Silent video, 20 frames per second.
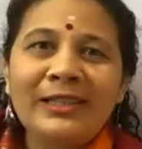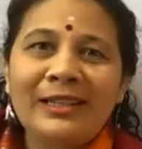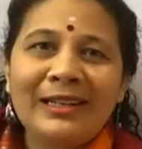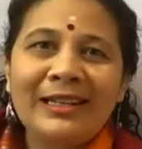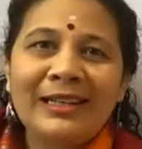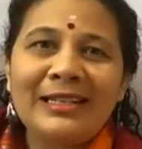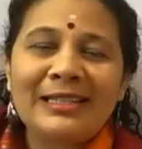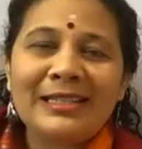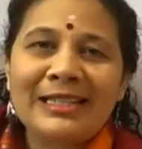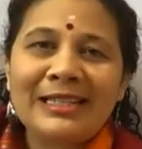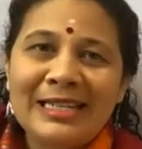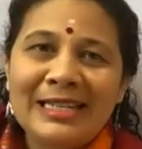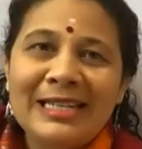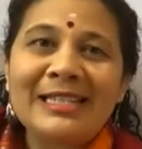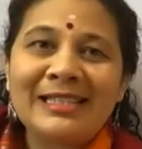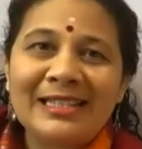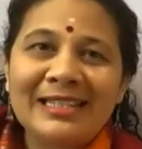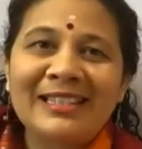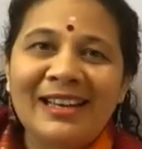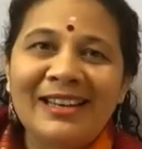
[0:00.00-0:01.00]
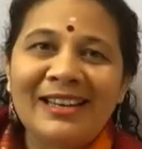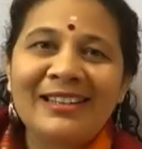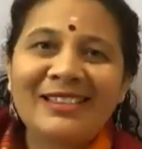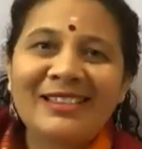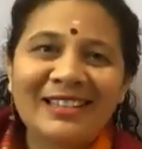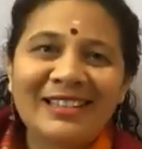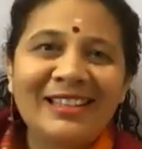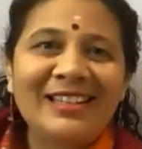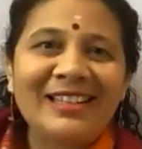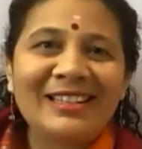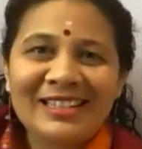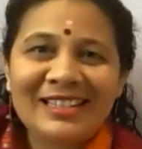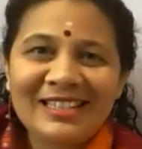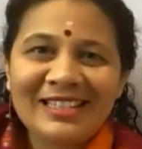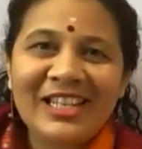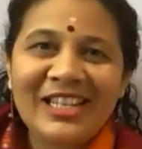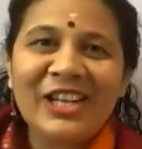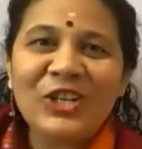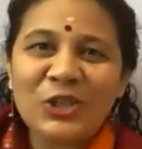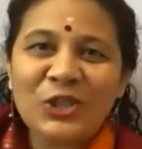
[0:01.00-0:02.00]
the reins, and he's the Sarathi, and his
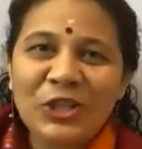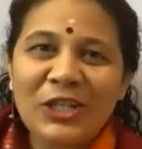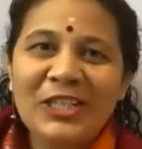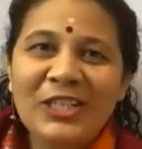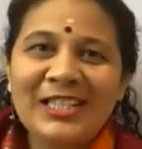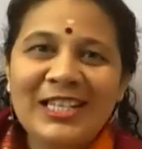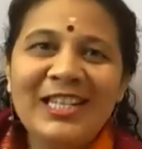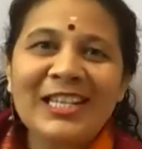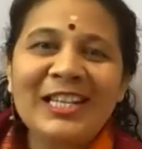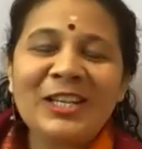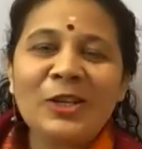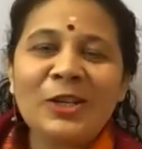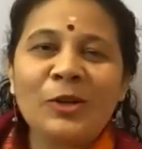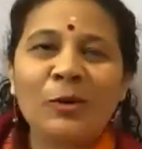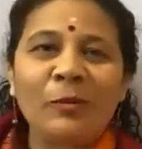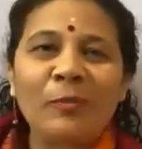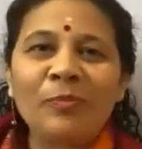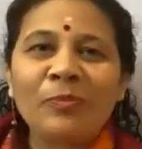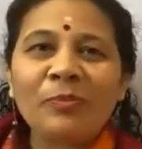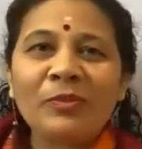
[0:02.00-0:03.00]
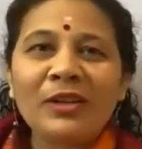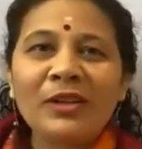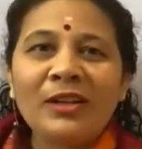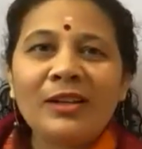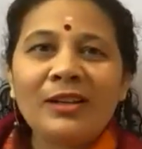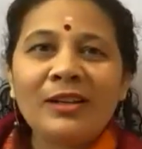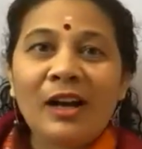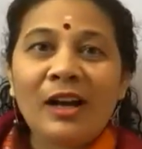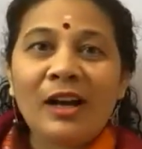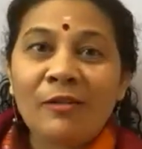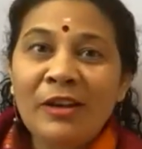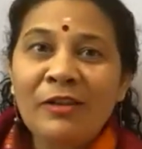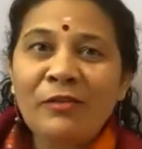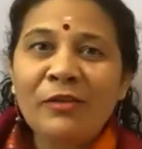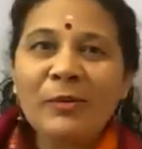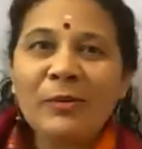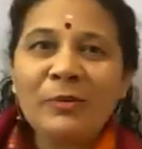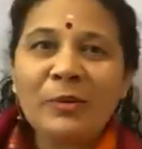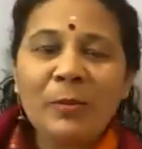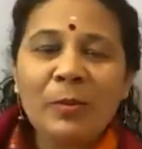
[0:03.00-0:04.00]
charioteer is taking you away
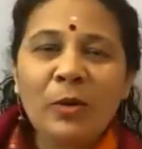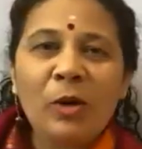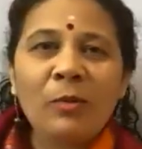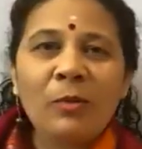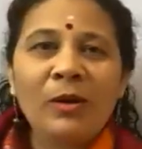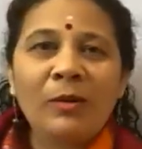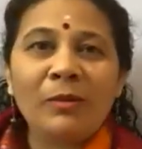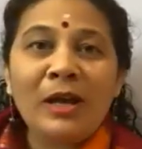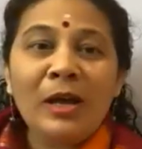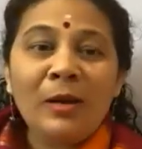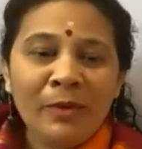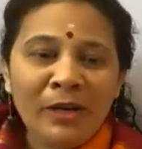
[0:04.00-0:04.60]
from the problem.